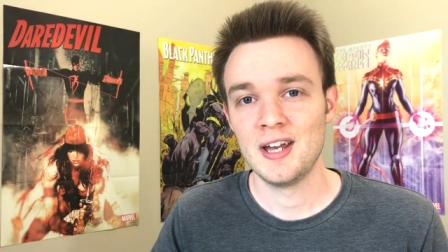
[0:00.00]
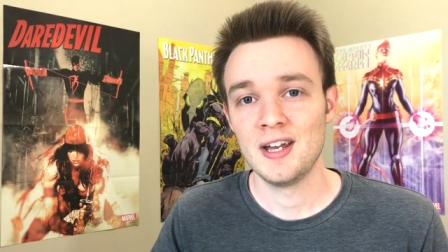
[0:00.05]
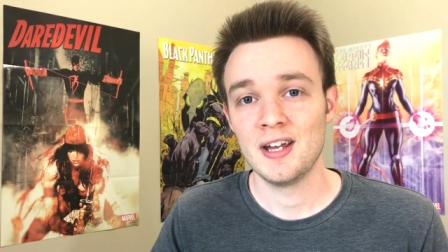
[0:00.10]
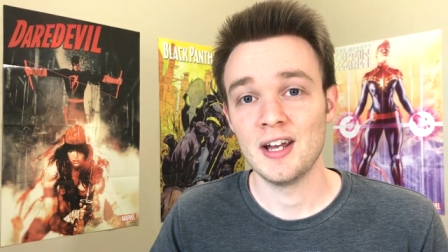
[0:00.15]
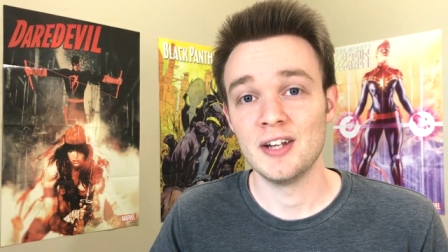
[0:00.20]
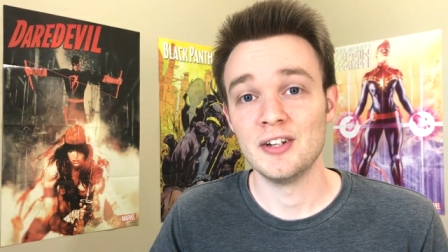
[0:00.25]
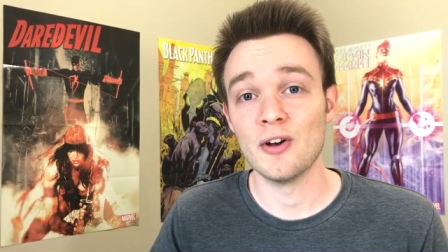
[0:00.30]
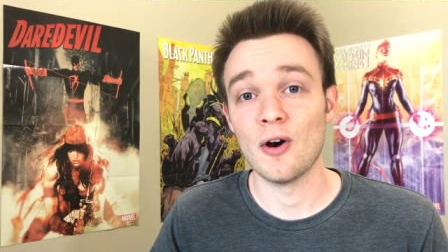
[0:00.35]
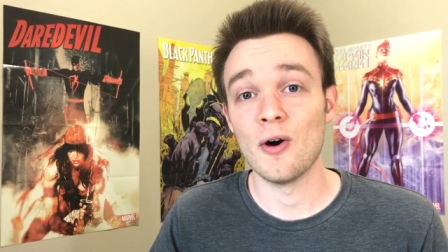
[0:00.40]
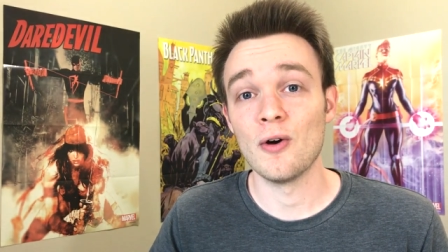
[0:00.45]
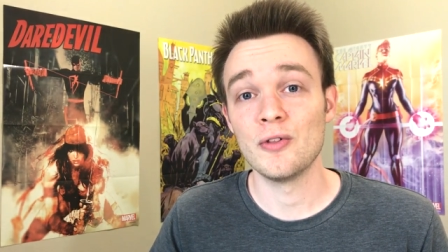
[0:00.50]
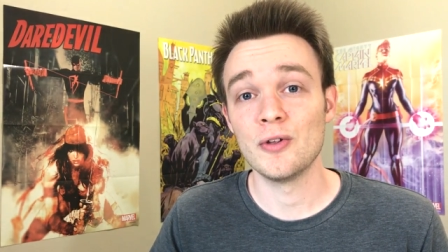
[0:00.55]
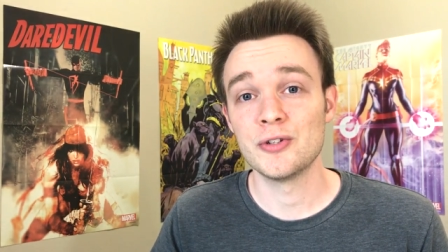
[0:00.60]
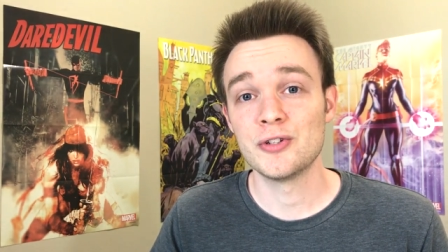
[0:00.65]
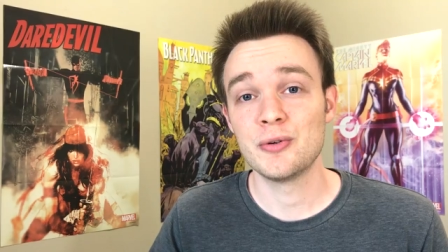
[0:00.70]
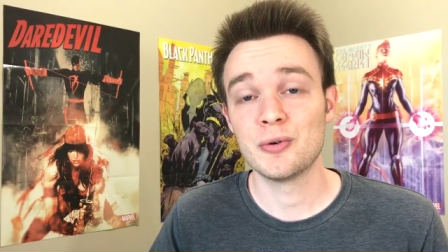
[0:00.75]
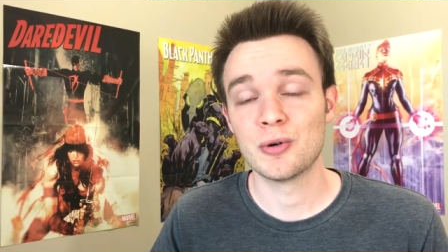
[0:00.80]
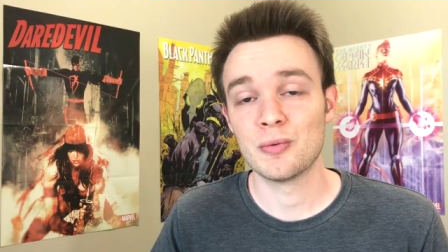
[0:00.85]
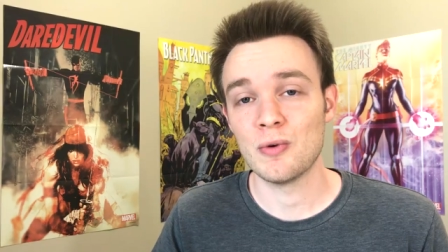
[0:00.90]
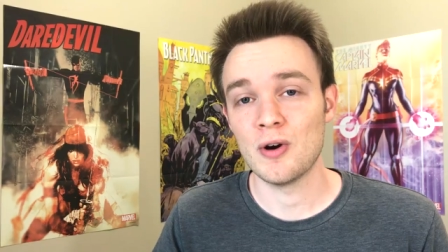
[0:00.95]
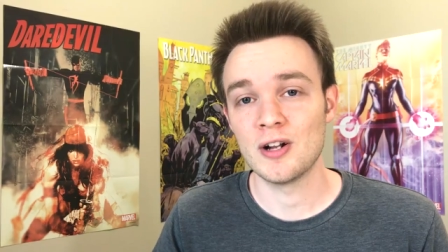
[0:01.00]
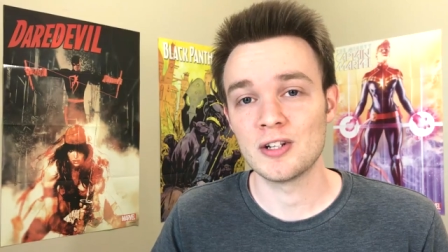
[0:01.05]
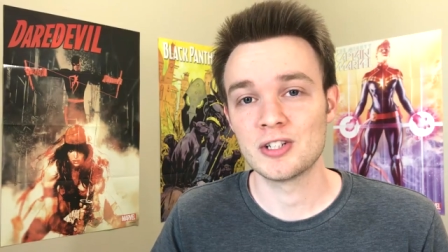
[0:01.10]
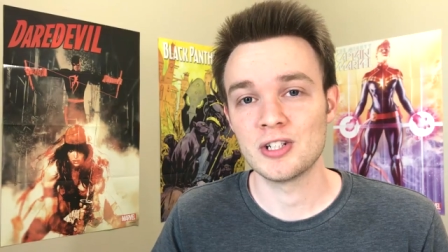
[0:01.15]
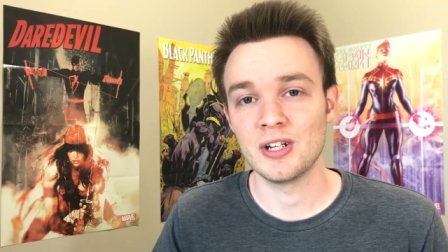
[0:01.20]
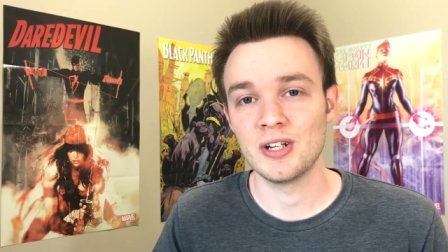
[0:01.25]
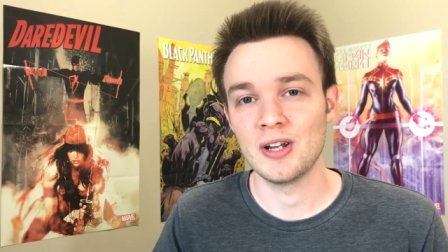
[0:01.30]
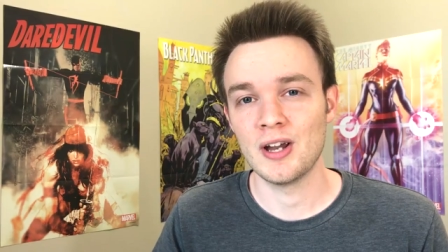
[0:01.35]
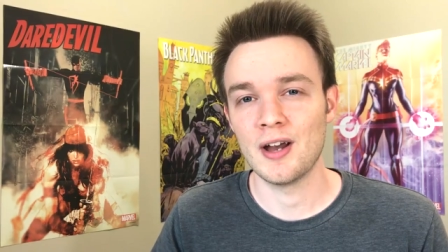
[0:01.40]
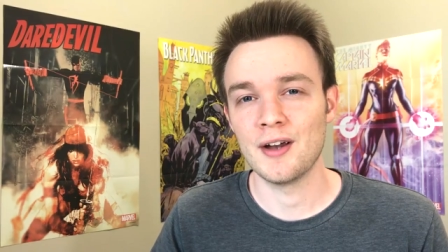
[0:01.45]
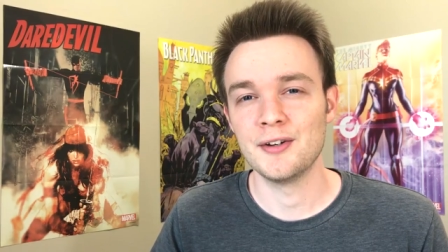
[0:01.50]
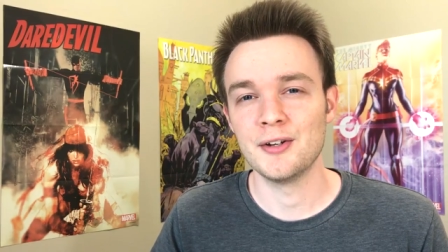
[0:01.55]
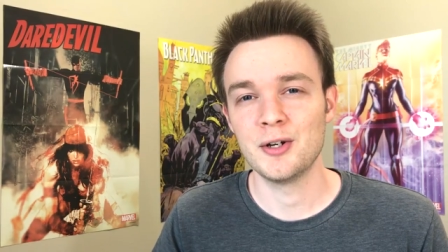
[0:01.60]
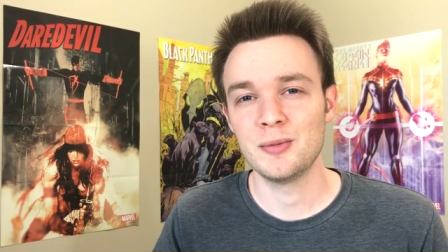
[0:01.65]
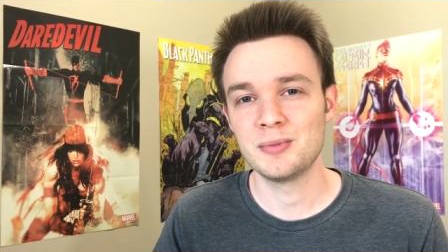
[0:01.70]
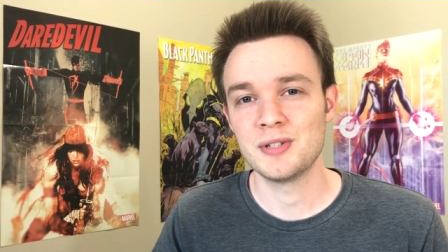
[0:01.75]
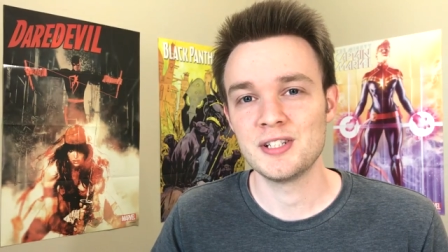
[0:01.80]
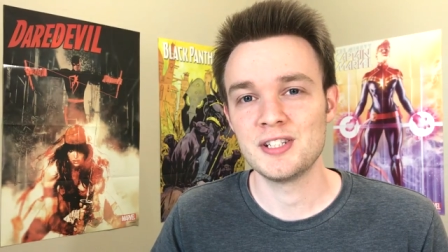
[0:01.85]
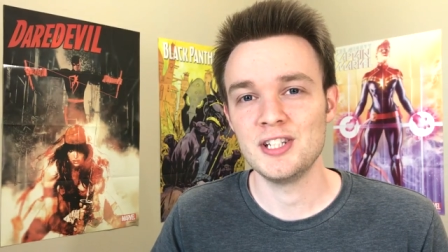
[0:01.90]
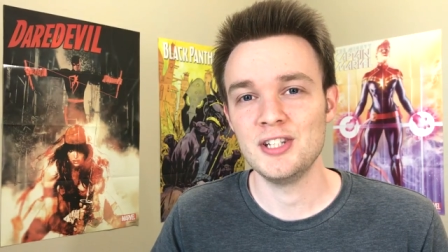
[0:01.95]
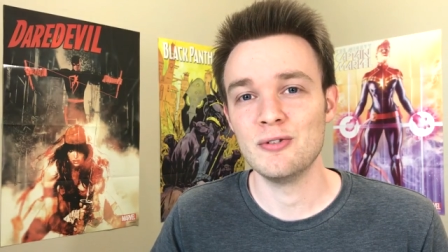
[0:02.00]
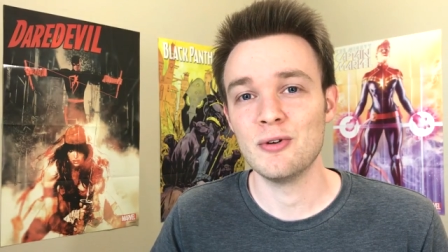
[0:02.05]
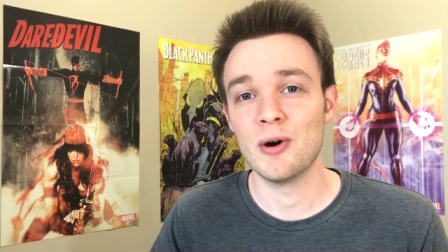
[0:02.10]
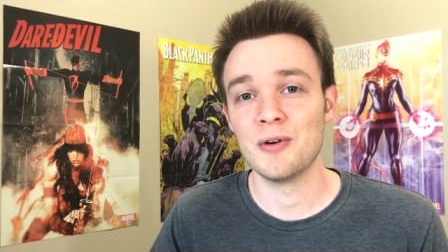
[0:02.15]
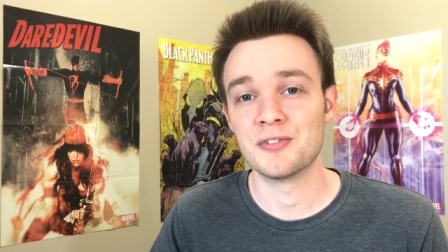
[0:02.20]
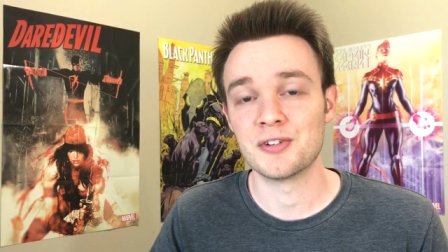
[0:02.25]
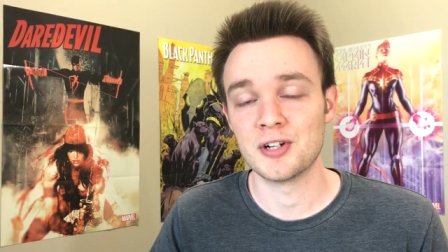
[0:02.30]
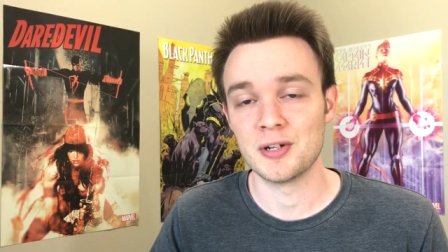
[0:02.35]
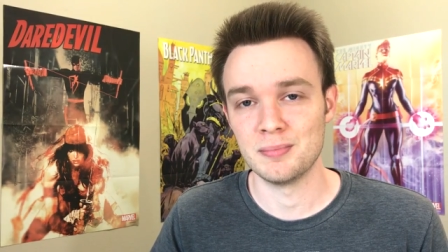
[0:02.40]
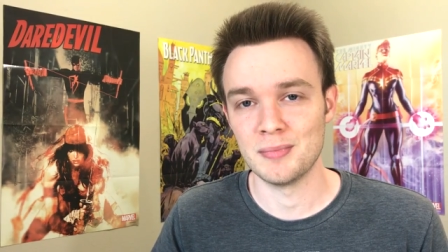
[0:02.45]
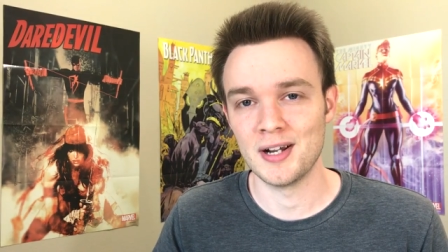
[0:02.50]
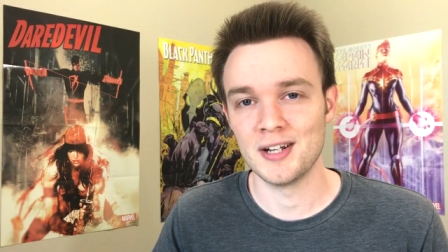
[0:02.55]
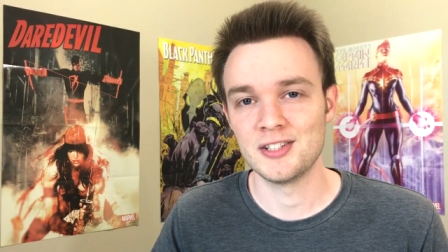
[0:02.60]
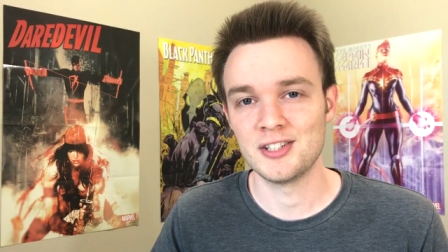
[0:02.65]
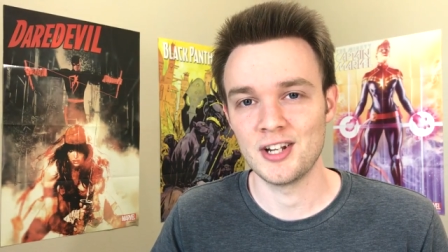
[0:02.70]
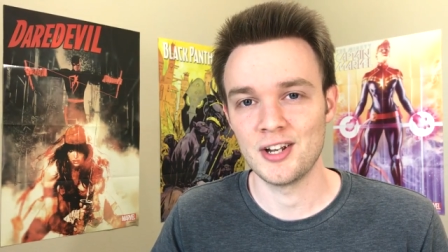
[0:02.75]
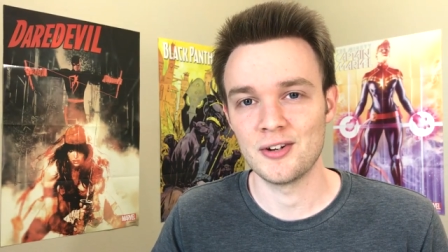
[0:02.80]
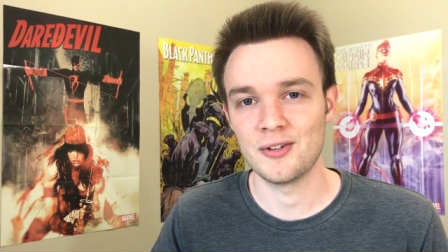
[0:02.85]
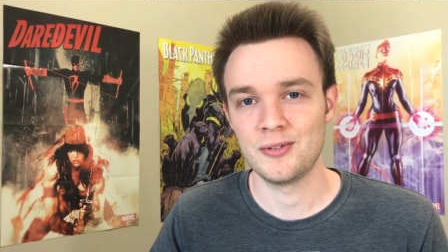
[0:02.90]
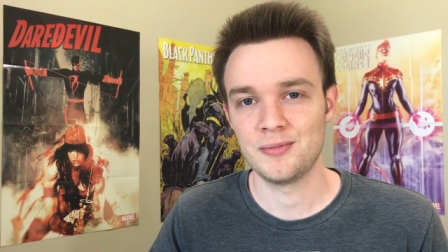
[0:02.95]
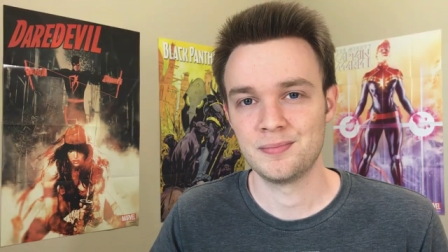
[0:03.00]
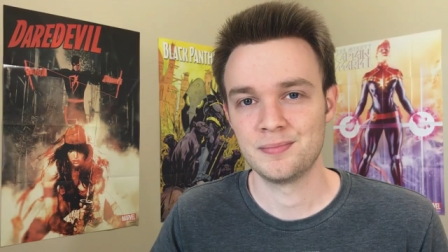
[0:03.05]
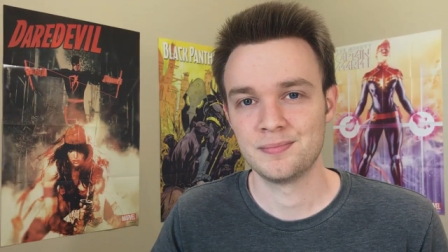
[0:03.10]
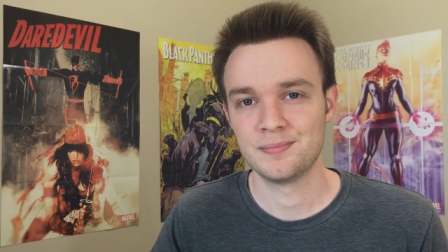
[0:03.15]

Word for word: And to all those who are watching, I hope to see you over on my channel.